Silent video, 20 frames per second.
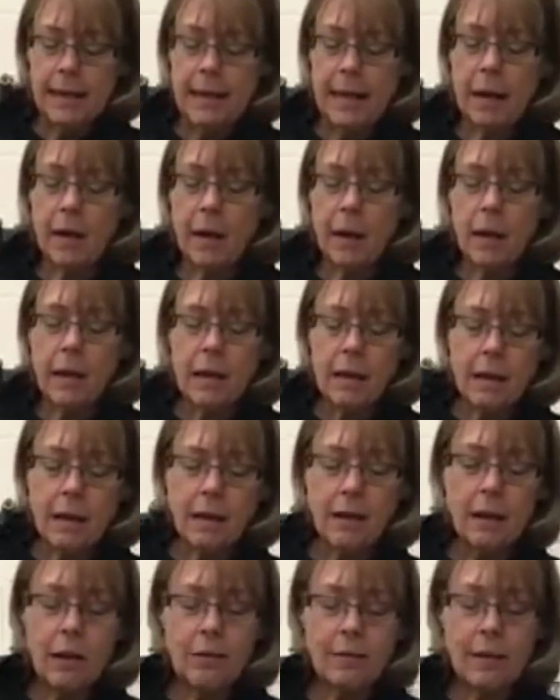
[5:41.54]
Yeah,
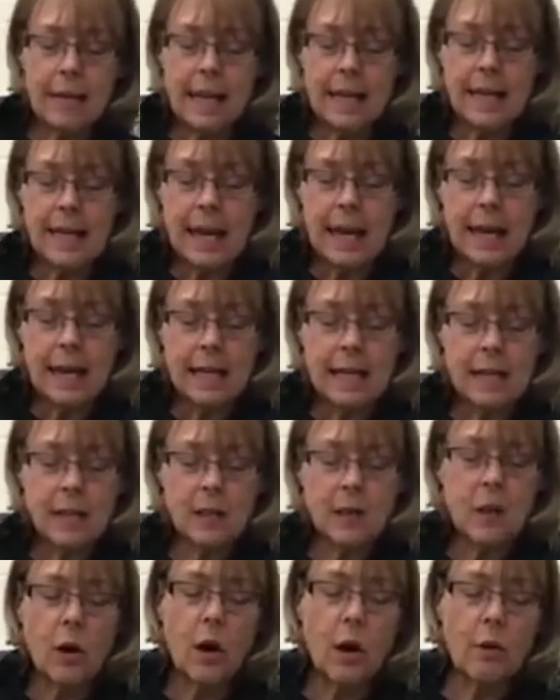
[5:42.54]
ivy again
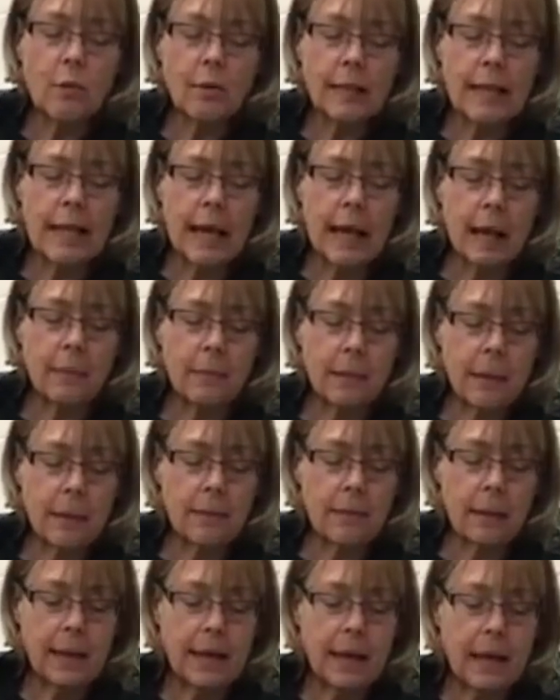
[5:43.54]
is not overly
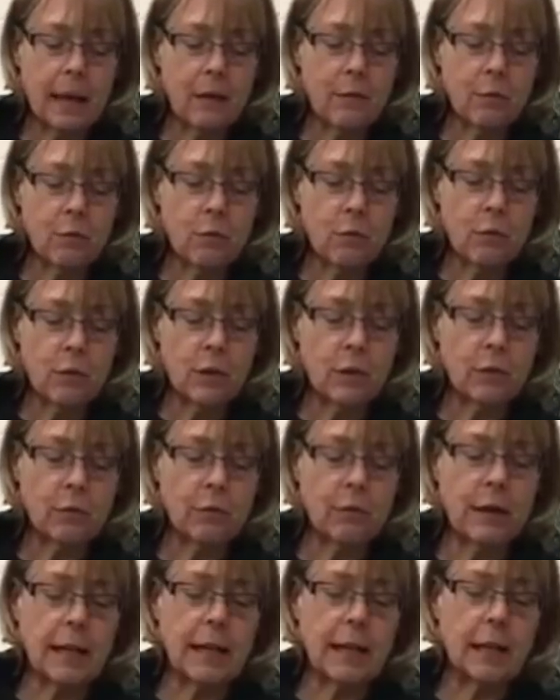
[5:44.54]
happy at being out of water
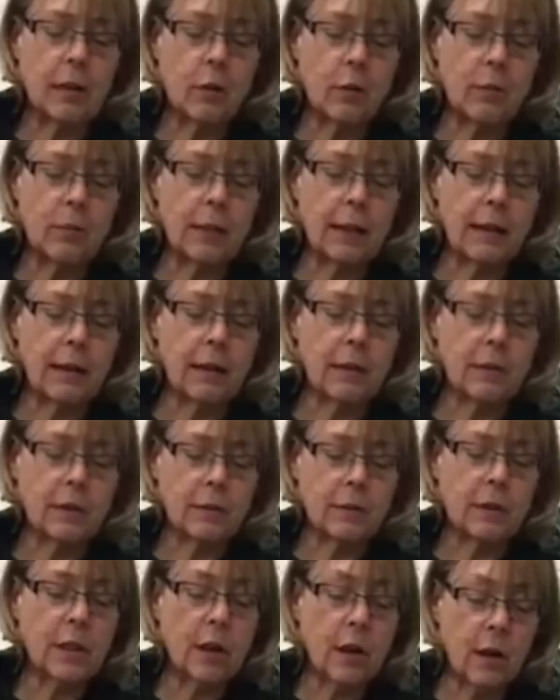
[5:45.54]
for any long
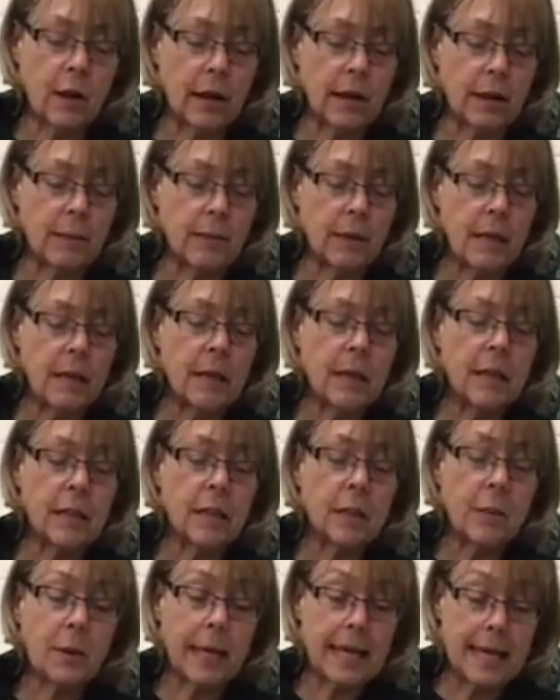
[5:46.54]
period of time.
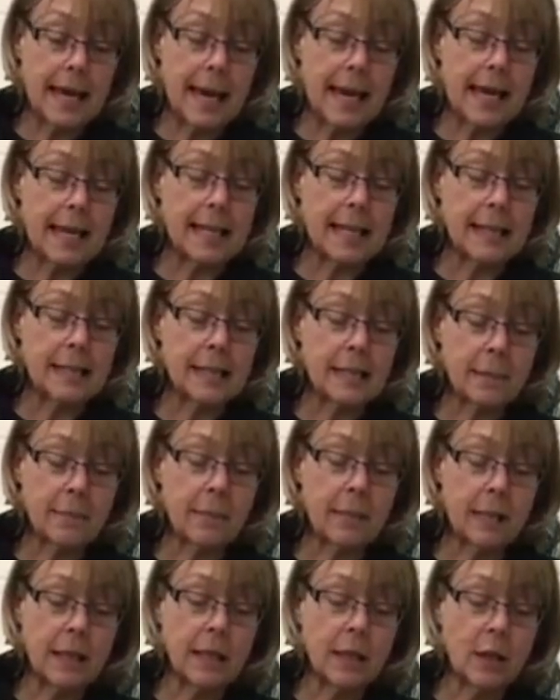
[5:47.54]
So again, that's
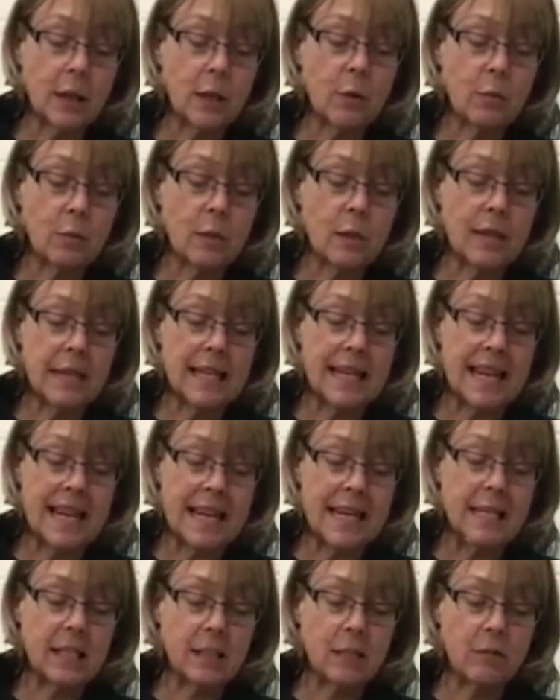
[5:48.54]
something that you would
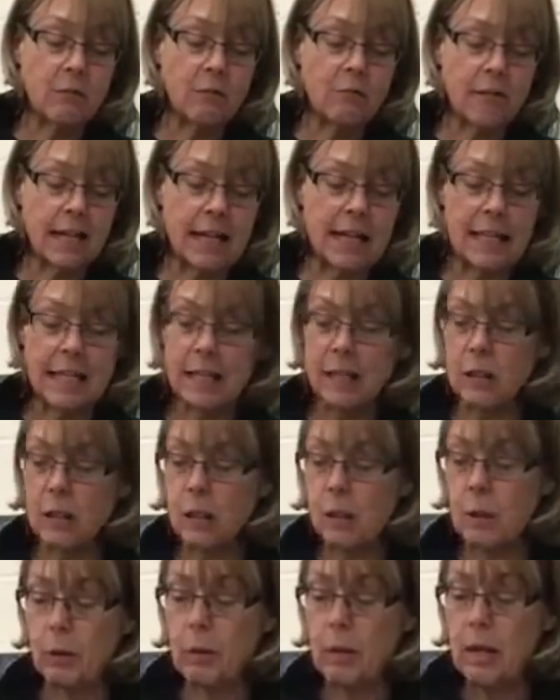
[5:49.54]
need to really
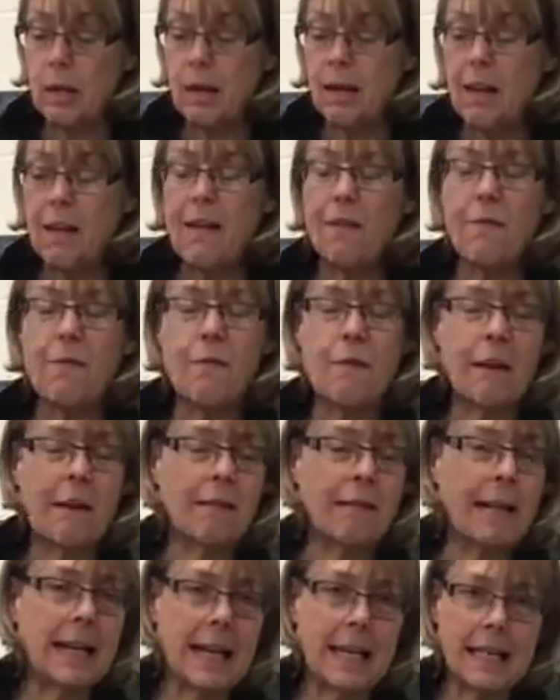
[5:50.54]
do
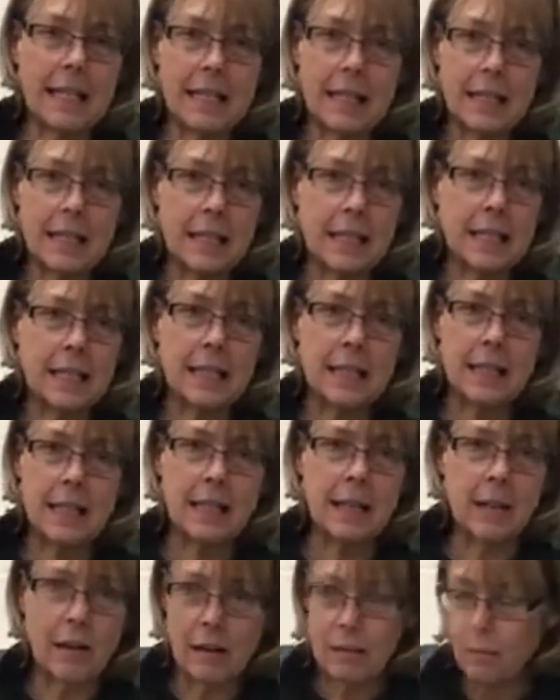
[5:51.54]
very
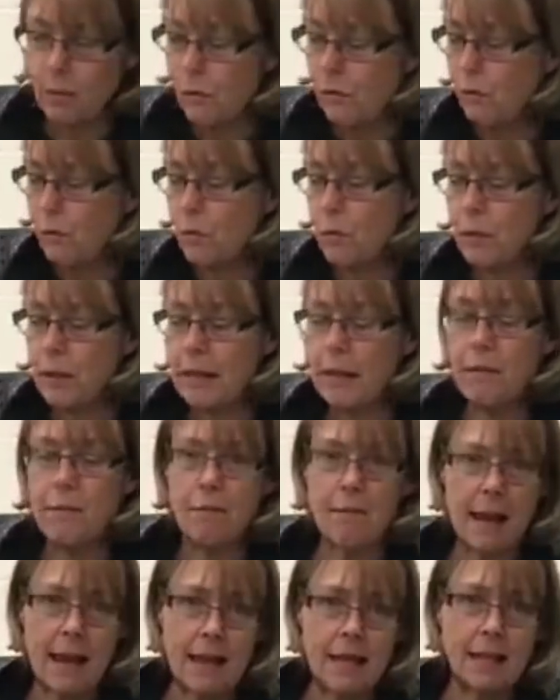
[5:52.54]
latest the night before the
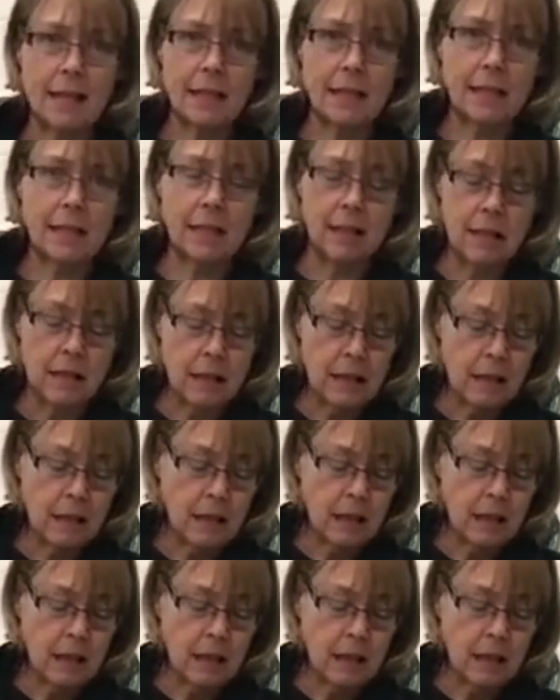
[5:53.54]
event.